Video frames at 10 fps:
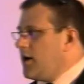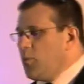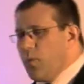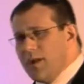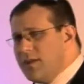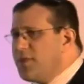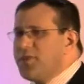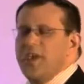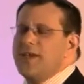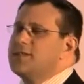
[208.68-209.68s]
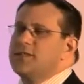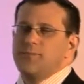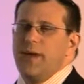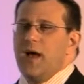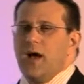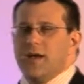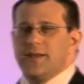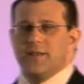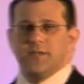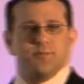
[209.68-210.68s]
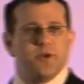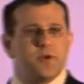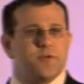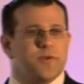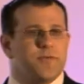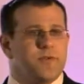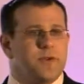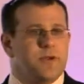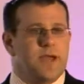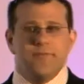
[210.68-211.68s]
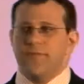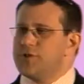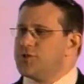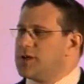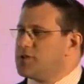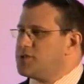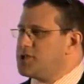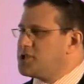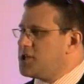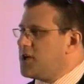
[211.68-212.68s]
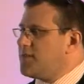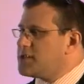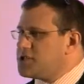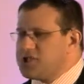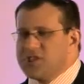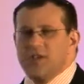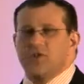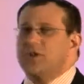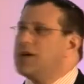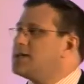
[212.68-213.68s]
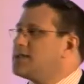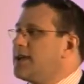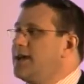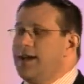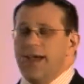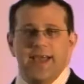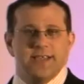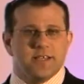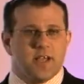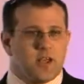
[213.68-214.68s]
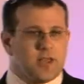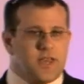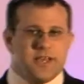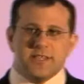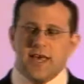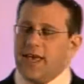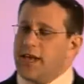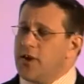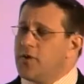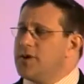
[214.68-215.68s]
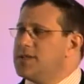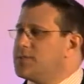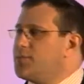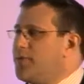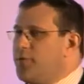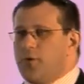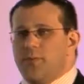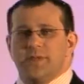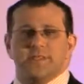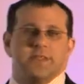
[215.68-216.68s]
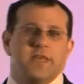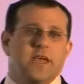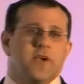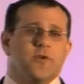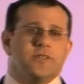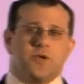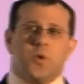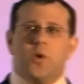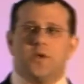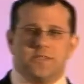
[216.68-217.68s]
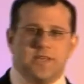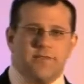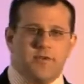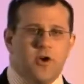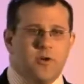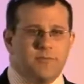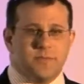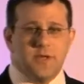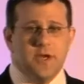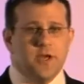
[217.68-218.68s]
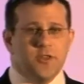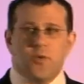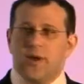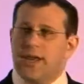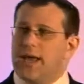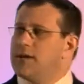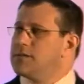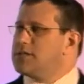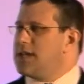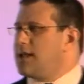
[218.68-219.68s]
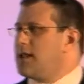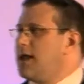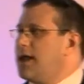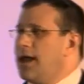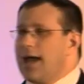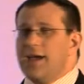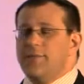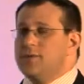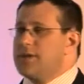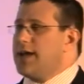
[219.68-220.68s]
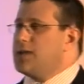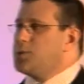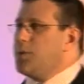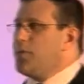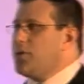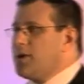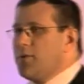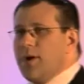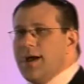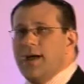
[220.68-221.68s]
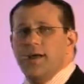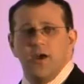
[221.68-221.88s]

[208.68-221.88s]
One of the things that's behind this move of infrastructure as a service and centralizing is the increased performance and the increased quality of comms, that we're now suddenly able to get to a point where